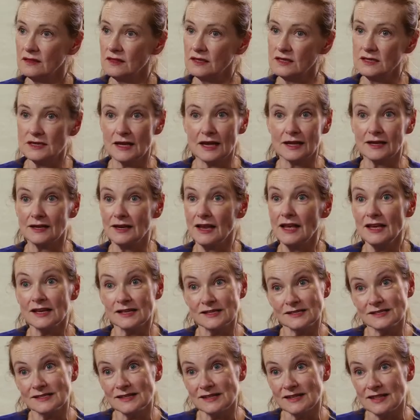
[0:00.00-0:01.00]
The
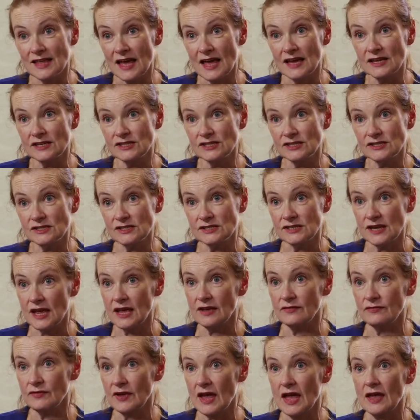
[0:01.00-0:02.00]
techniques that
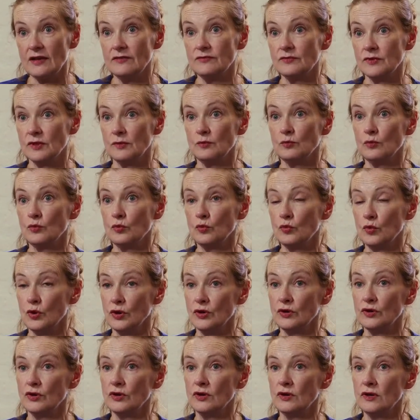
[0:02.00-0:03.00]
Dave gave them
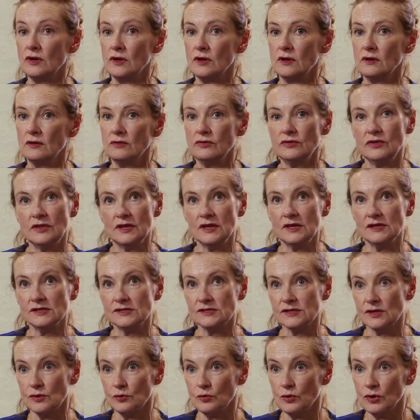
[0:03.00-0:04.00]
were
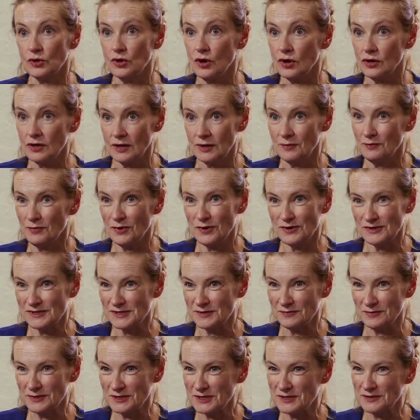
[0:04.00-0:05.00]
things that were not
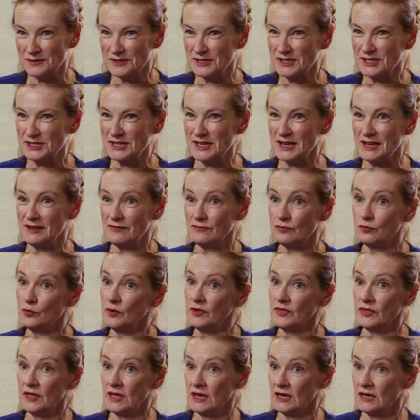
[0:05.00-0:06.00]
impossible to achieve
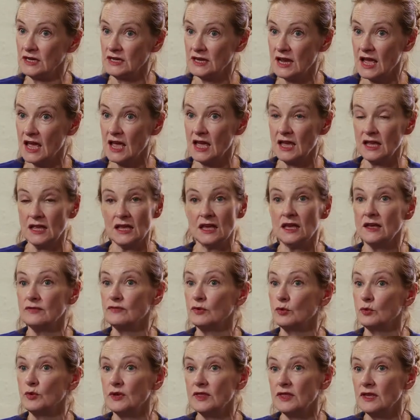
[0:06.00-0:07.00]
within a day,
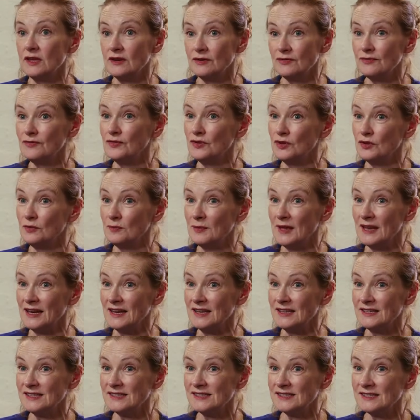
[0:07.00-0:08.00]
even within a few
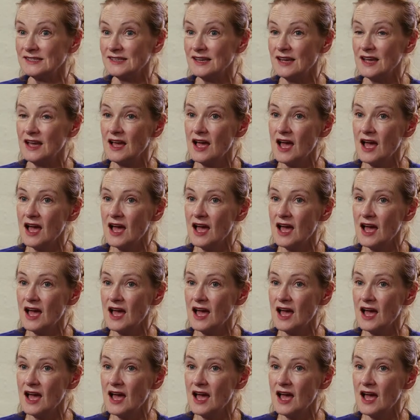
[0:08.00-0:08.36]
minutes.